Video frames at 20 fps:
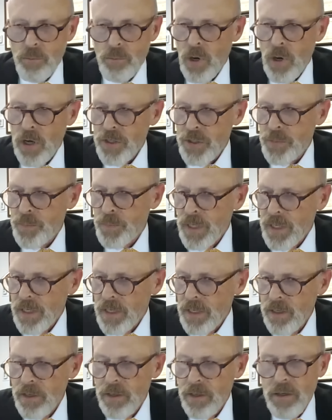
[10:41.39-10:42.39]
must
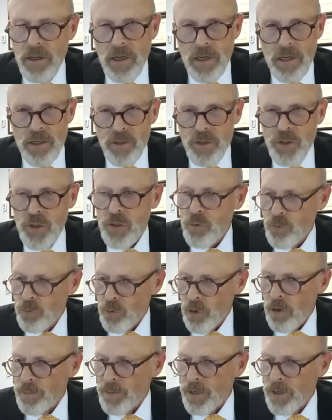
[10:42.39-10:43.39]
be uh,
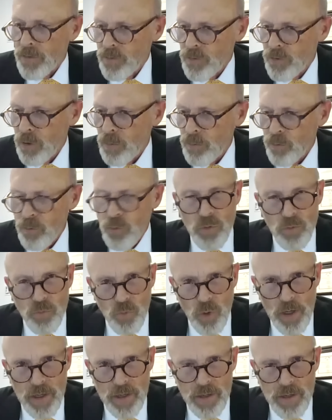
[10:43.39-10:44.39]
scrubbed in some sort
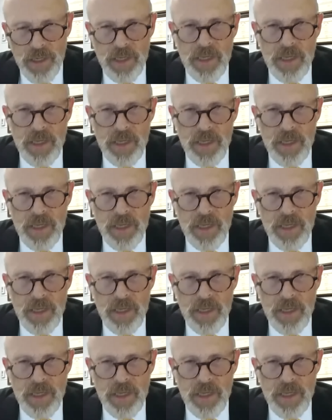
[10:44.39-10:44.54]
of way.